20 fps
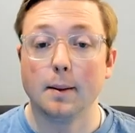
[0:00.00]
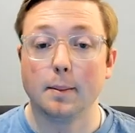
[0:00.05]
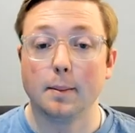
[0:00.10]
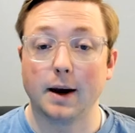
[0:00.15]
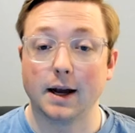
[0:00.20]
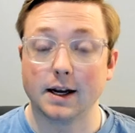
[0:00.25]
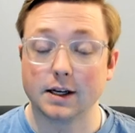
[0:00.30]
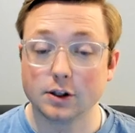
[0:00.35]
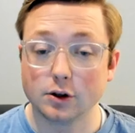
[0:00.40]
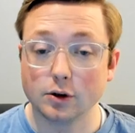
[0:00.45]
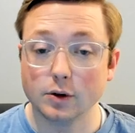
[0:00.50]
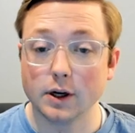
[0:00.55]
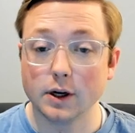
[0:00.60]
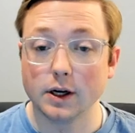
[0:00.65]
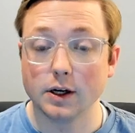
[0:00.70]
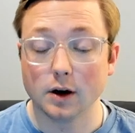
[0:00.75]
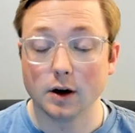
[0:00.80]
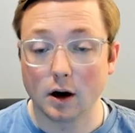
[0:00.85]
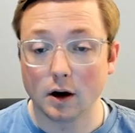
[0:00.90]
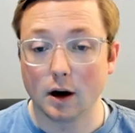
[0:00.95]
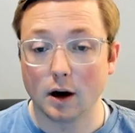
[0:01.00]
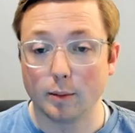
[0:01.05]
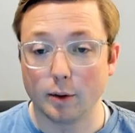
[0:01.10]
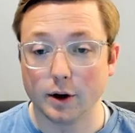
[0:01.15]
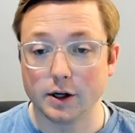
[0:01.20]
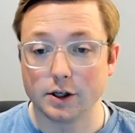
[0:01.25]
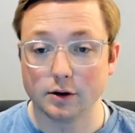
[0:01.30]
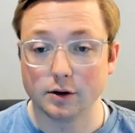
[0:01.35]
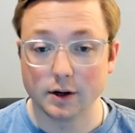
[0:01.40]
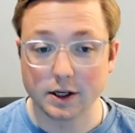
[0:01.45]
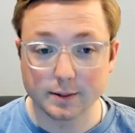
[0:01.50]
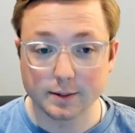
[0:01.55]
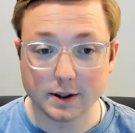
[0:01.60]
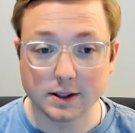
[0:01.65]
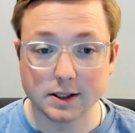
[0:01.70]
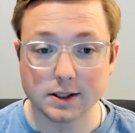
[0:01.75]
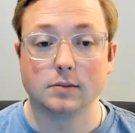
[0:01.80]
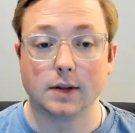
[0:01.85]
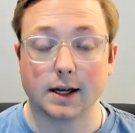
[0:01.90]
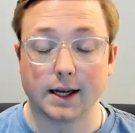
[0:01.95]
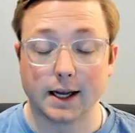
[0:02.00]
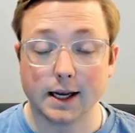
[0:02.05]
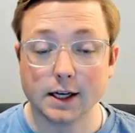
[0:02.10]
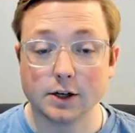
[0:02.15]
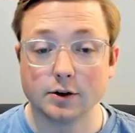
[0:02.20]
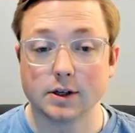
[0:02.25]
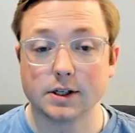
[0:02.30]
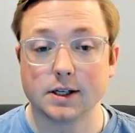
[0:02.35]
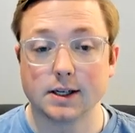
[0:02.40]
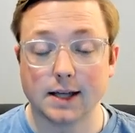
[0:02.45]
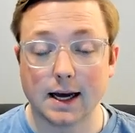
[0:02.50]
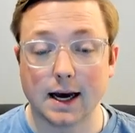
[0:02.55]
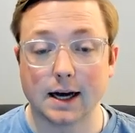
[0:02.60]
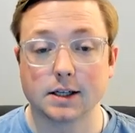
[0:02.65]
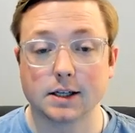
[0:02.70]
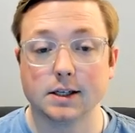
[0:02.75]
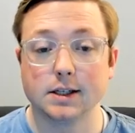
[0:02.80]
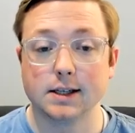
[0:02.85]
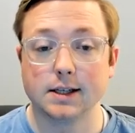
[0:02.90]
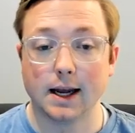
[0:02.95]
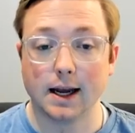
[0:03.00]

by excluding non operational expenses like interest, taxes,